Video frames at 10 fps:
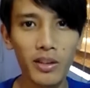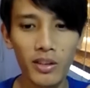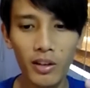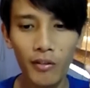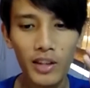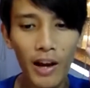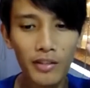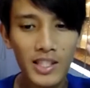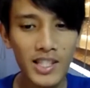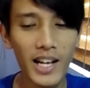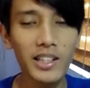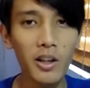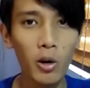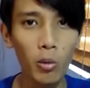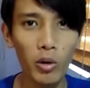and have
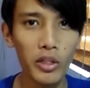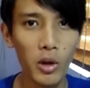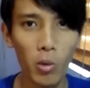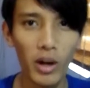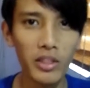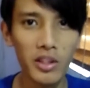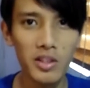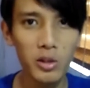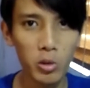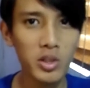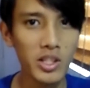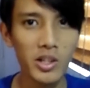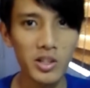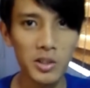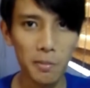decided on what they want this new
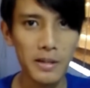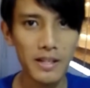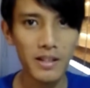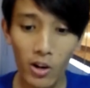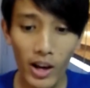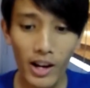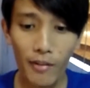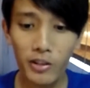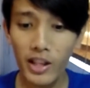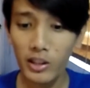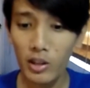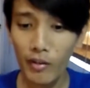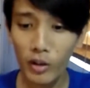series to be. And right after that, you